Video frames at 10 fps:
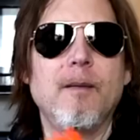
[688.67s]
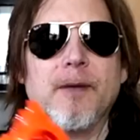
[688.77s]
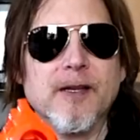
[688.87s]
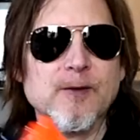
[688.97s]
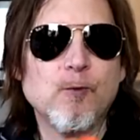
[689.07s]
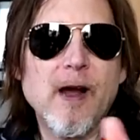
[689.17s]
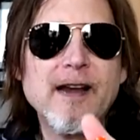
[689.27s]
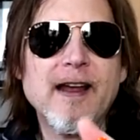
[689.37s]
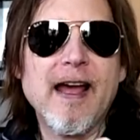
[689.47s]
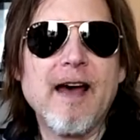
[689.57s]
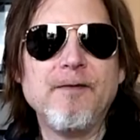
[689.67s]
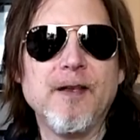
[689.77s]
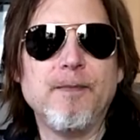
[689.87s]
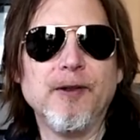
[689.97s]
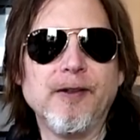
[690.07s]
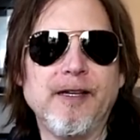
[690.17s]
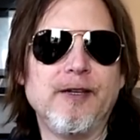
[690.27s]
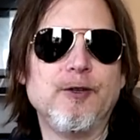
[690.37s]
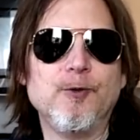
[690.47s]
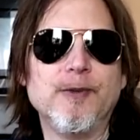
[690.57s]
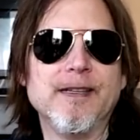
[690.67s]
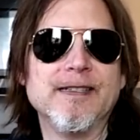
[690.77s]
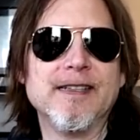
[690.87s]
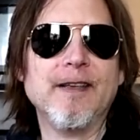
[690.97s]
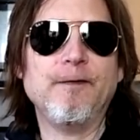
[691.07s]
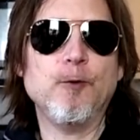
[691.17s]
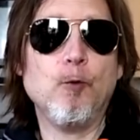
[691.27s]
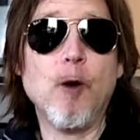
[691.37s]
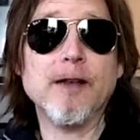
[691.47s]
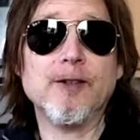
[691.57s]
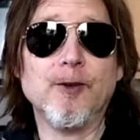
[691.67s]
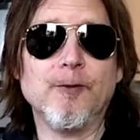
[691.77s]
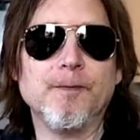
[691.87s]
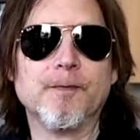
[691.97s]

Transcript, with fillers: Because why not have the ability to do this if you want to?